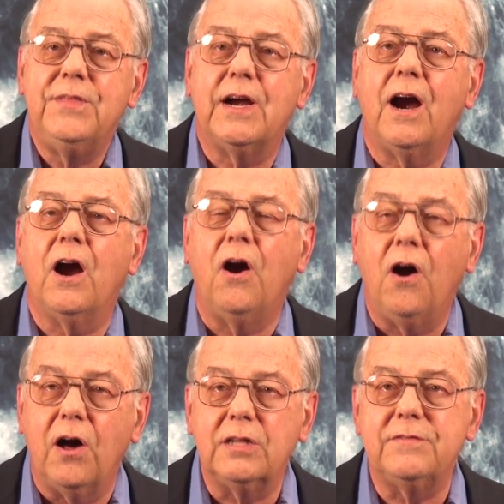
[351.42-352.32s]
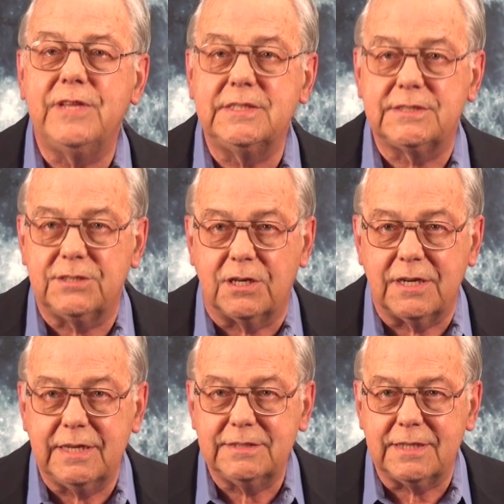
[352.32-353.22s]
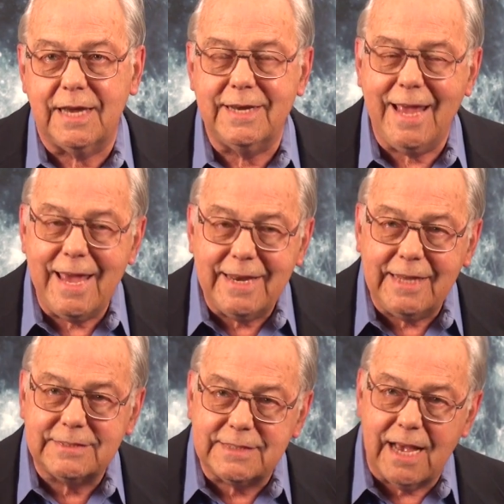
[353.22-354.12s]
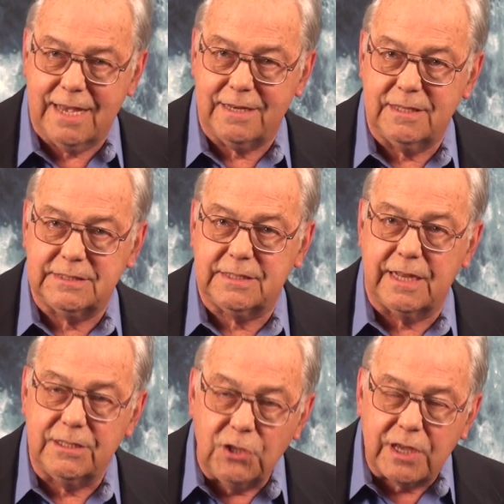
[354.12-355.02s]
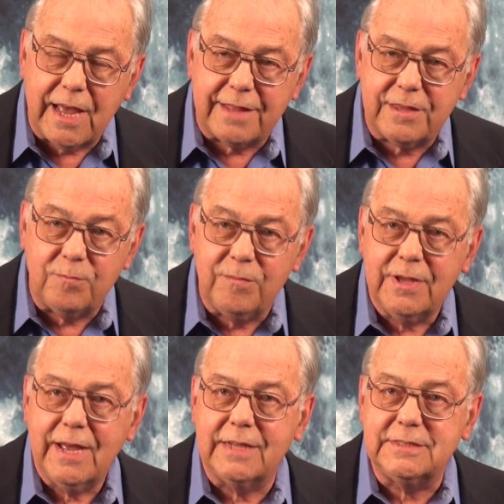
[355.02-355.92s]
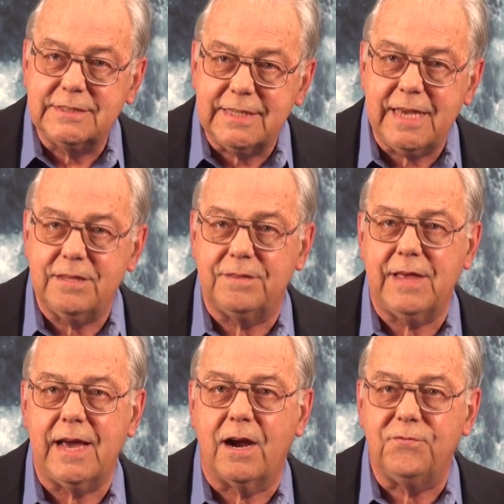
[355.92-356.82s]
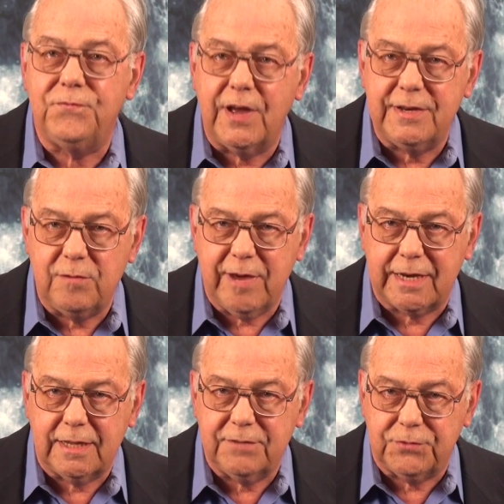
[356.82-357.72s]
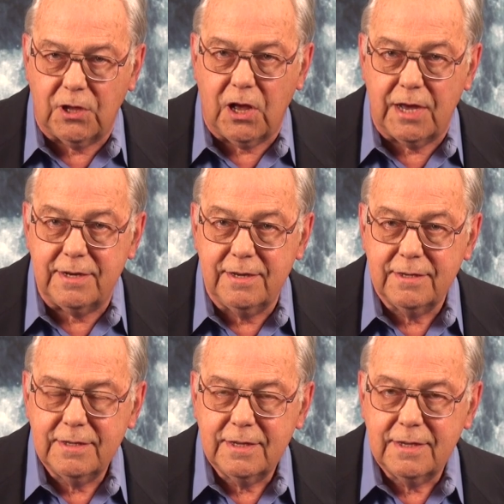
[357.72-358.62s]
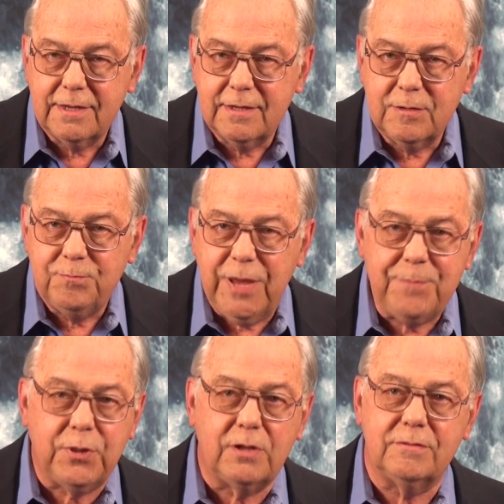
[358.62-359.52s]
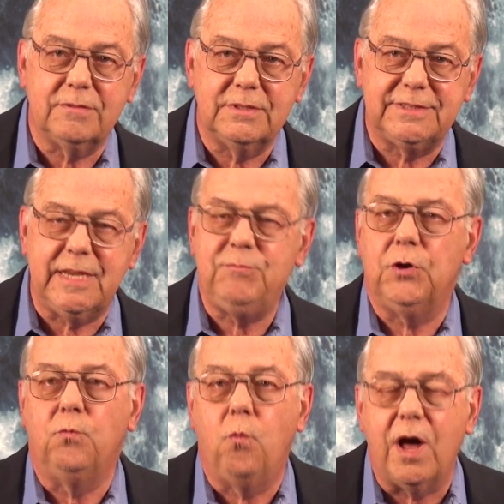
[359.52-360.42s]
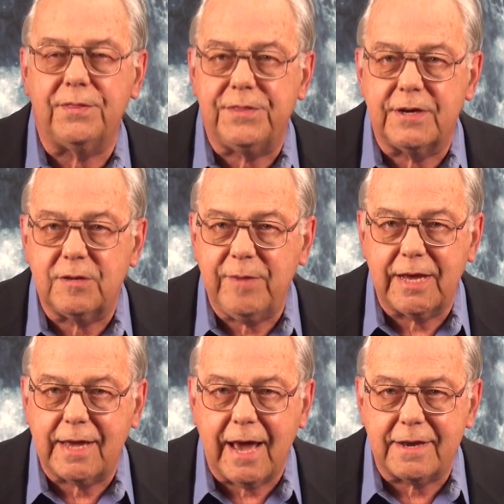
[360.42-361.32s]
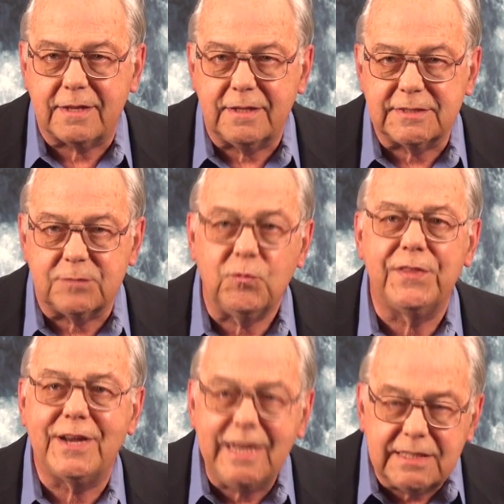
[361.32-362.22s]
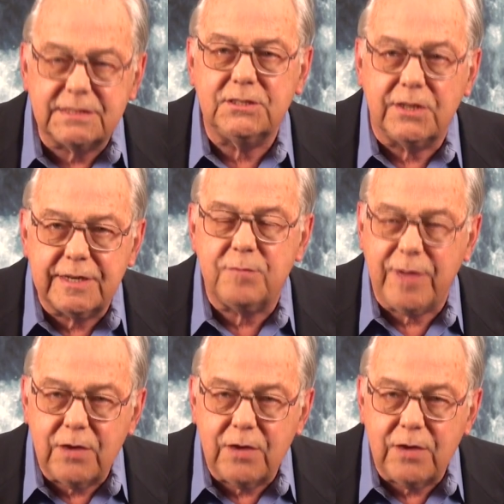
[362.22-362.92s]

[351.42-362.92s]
There are all of these stories, and any scientist can look at them and see that they are fundamentally flawed. People seem to want there to be a cataclysm. Well, there isn't going to